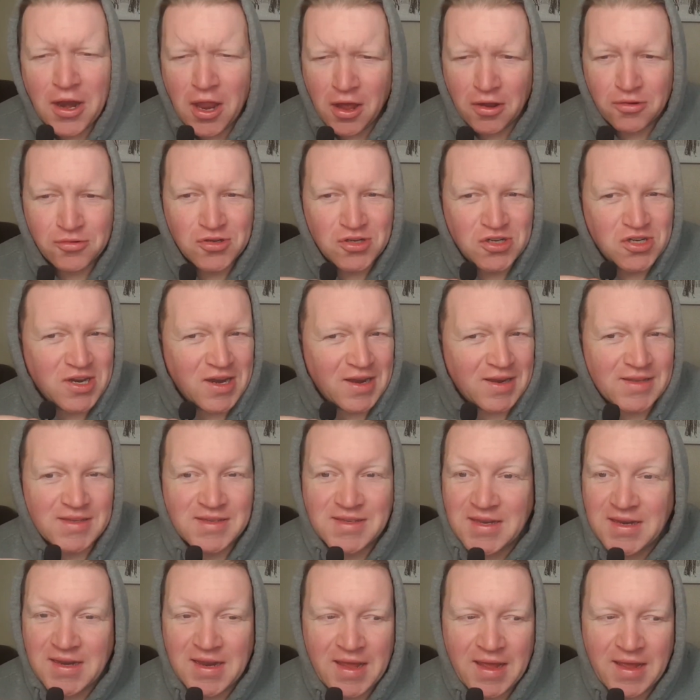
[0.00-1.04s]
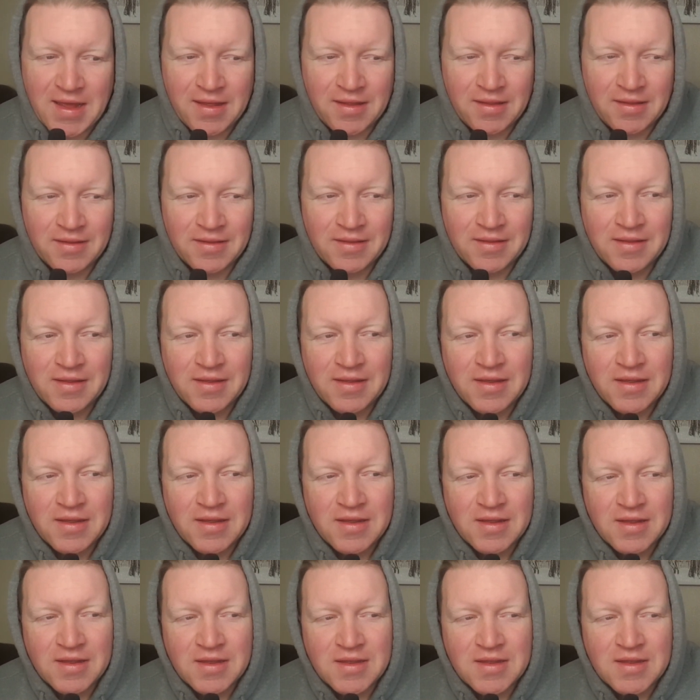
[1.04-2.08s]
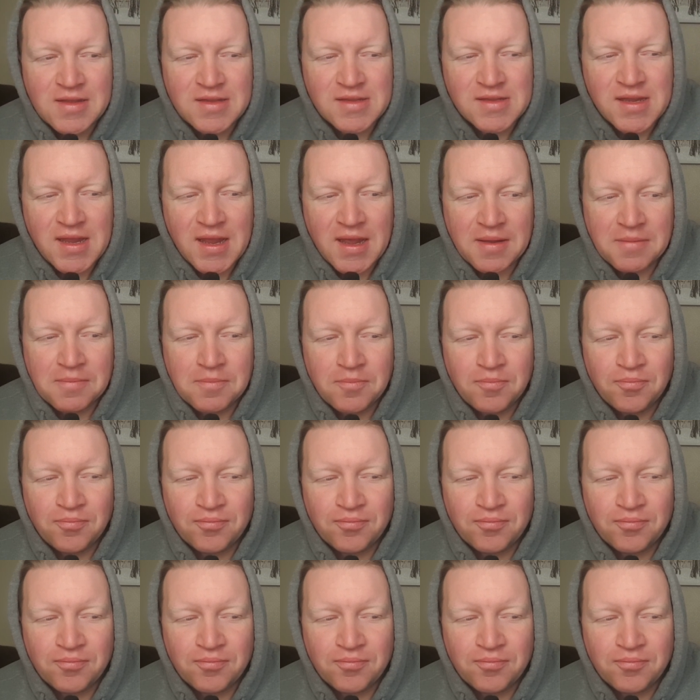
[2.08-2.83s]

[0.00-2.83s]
No chance in hell. So yeah,